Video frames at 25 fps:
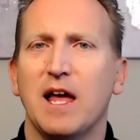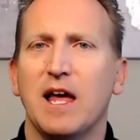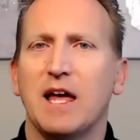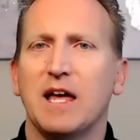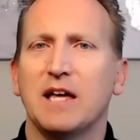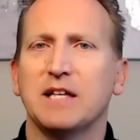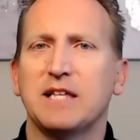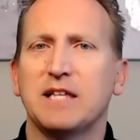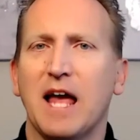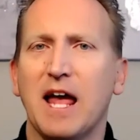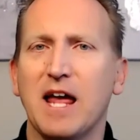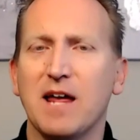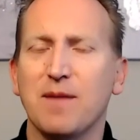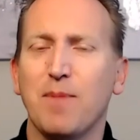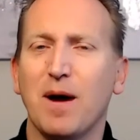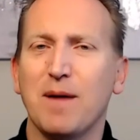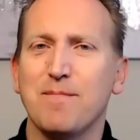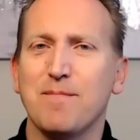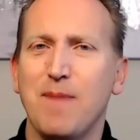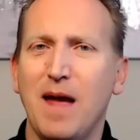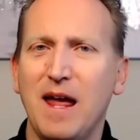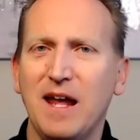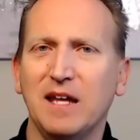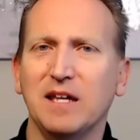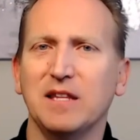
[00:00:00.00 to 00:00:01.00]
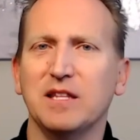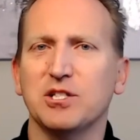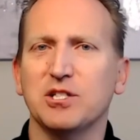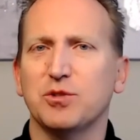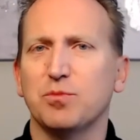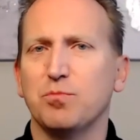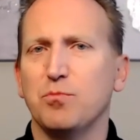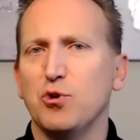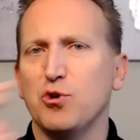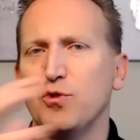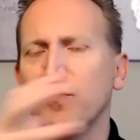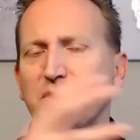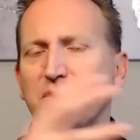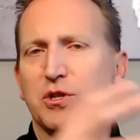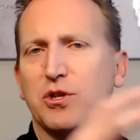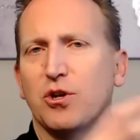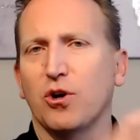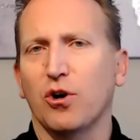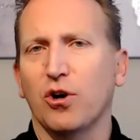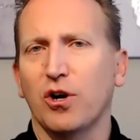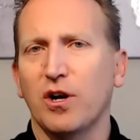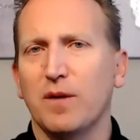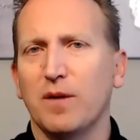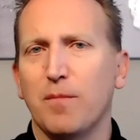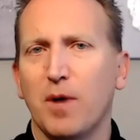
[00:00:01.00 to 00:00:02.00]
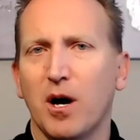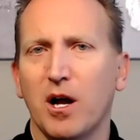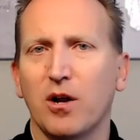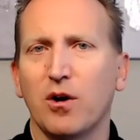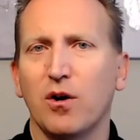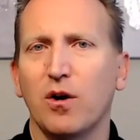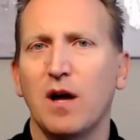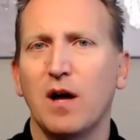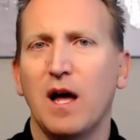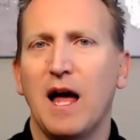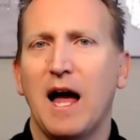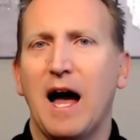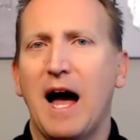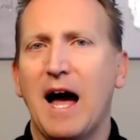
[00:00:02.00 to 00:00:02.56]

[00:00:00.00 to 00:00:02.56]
is, hey, by making this move to the RA model,